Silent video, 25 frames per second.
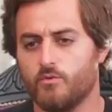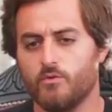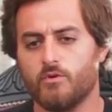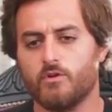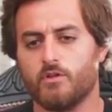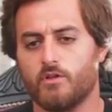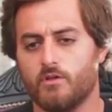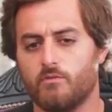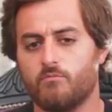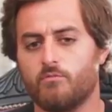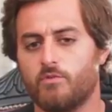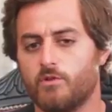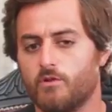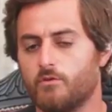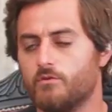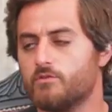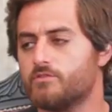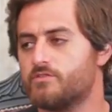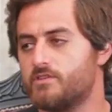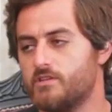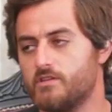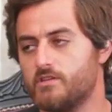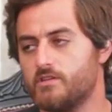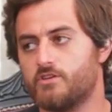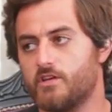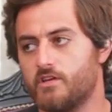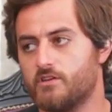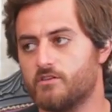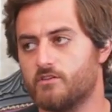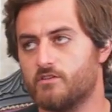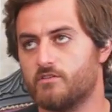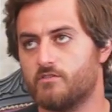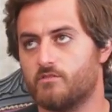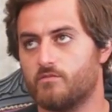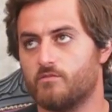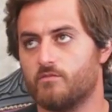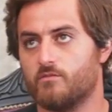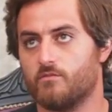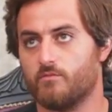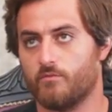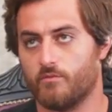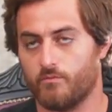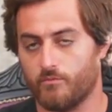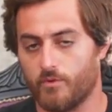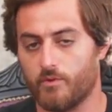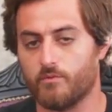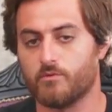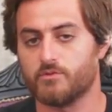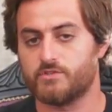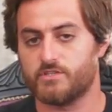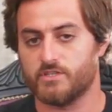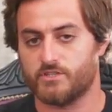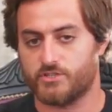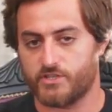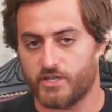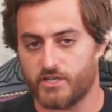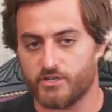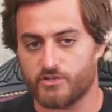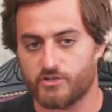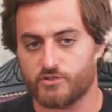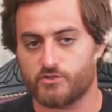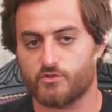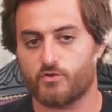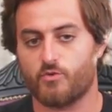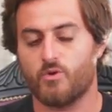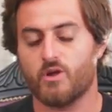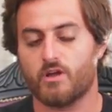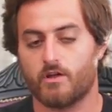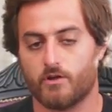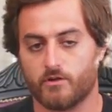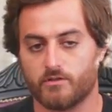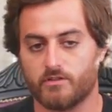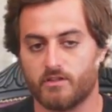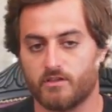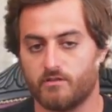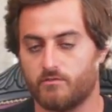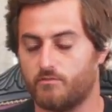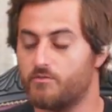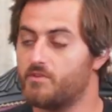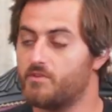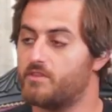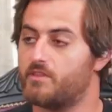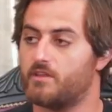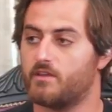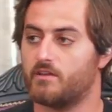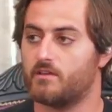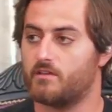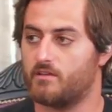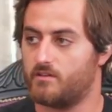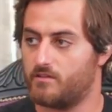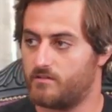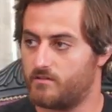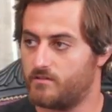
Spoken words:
We will see changes. We will see changes quicker than we think,